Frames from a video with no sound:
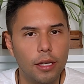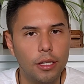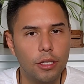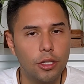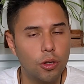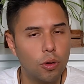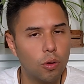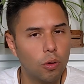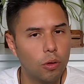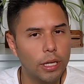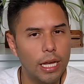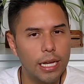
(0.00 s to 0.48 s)

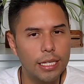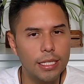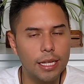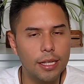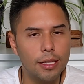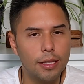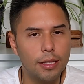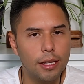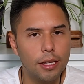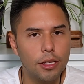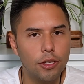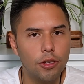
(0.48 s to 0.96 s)
School
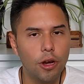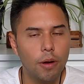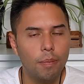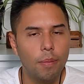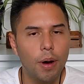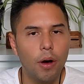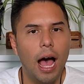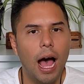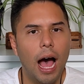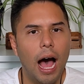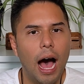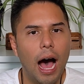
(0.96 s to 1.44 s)
doesn't teach you
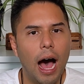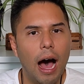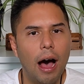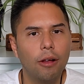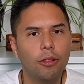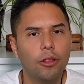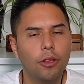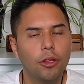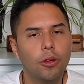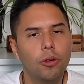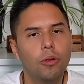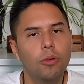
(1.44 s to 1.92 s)
about how
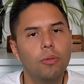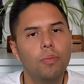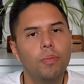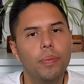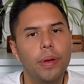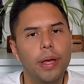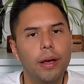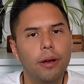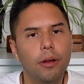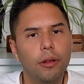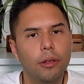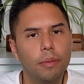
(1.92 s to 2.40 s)
to
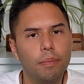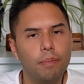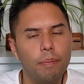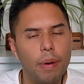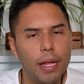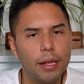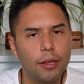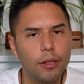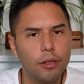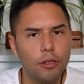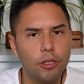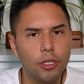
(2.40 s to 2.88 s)
build
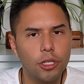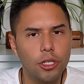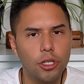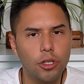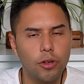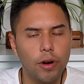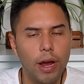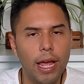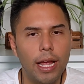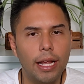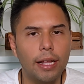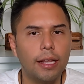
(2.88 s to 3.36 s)
mental
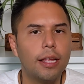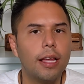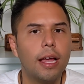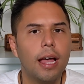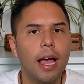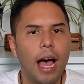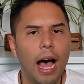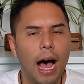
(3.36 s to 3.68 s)
strength,